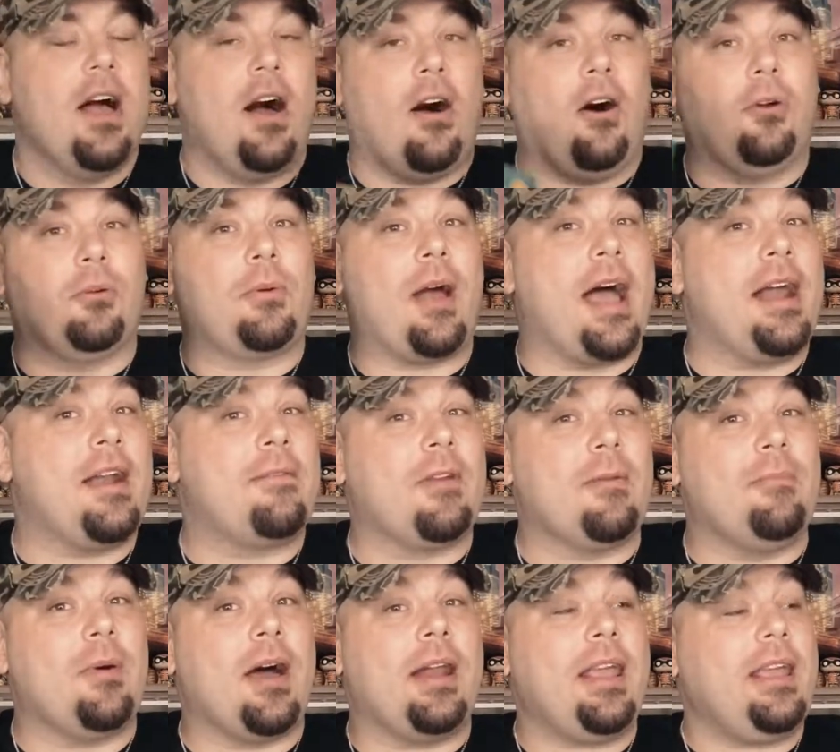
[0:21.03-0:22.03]
All right
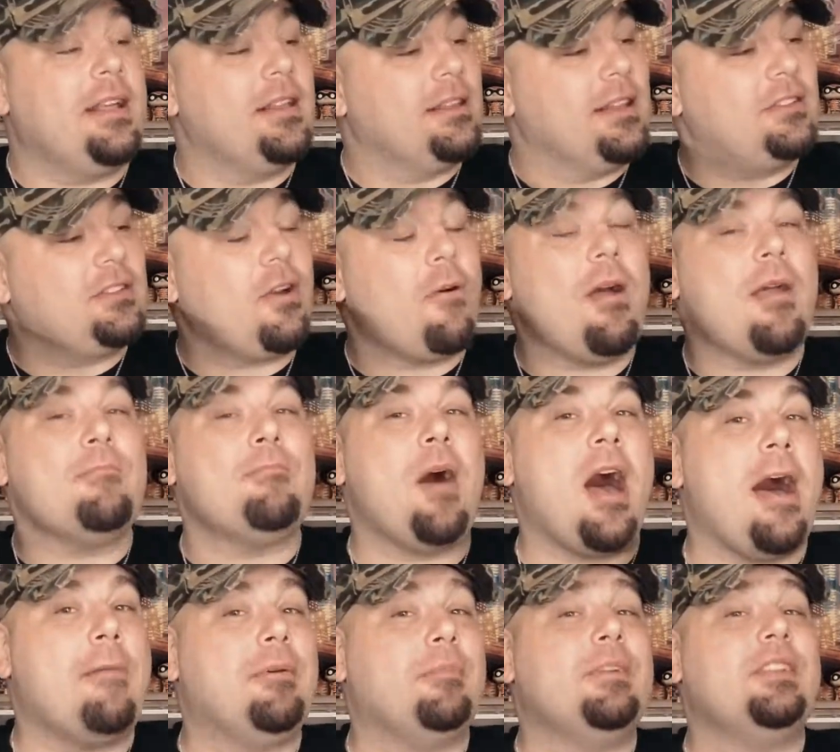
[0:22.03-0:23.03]
everybody, let's go ahead and
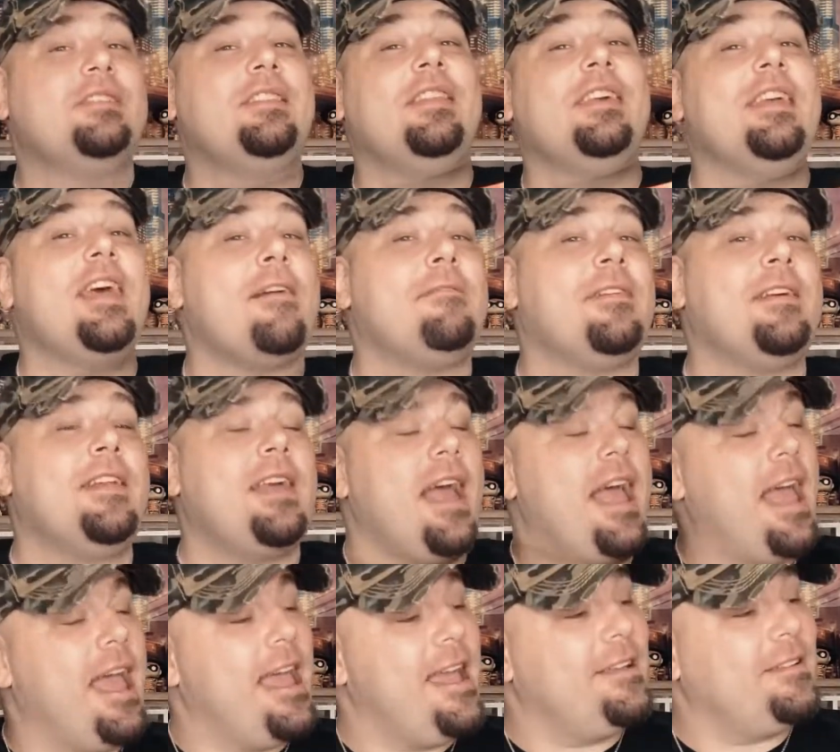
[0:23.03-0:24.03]
pop them into the oven
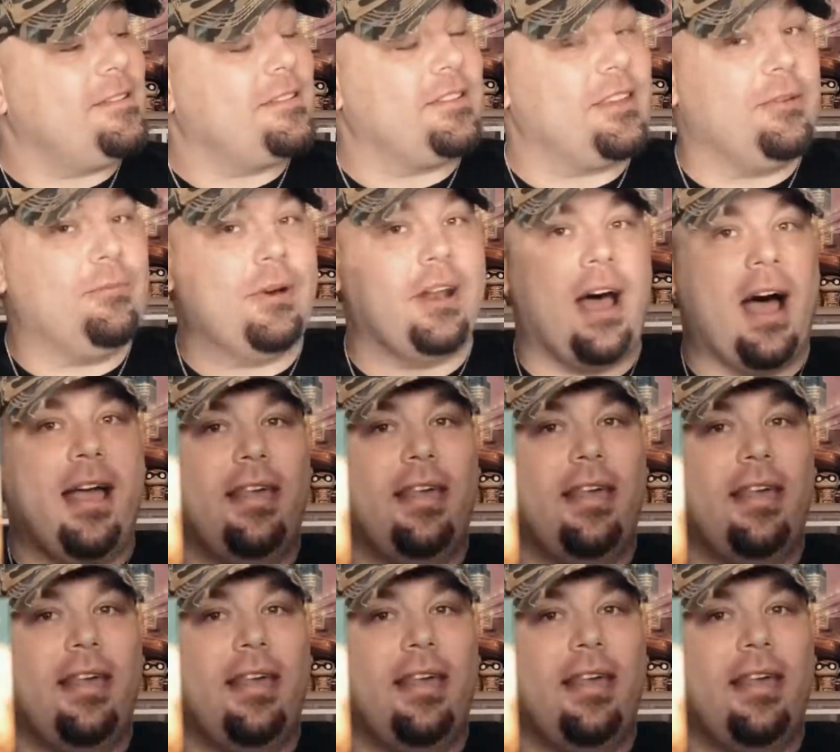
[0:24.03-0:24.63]
and see what I